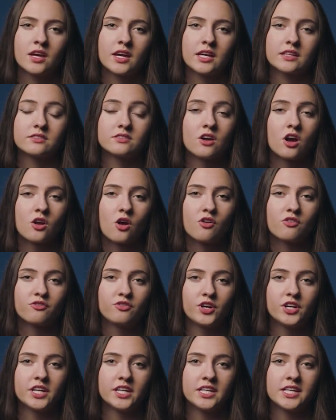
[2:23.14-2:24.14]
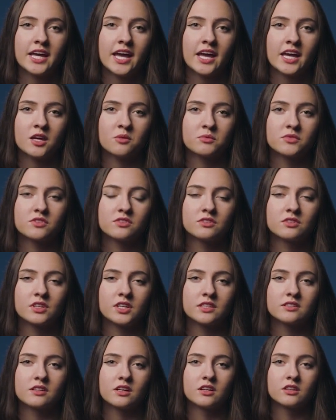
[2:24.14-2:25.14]
It's not all fun and games.
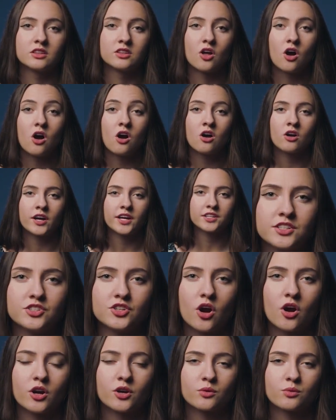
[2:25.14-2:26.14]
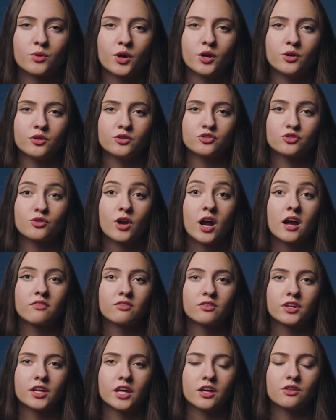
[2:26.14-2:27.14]
It's a long and dark road
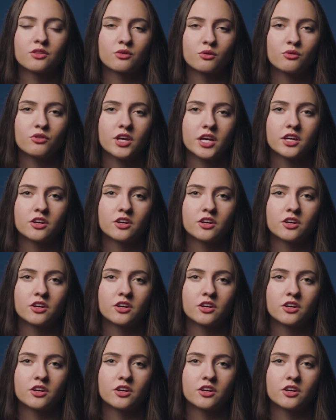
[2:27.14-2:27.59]
traveling through the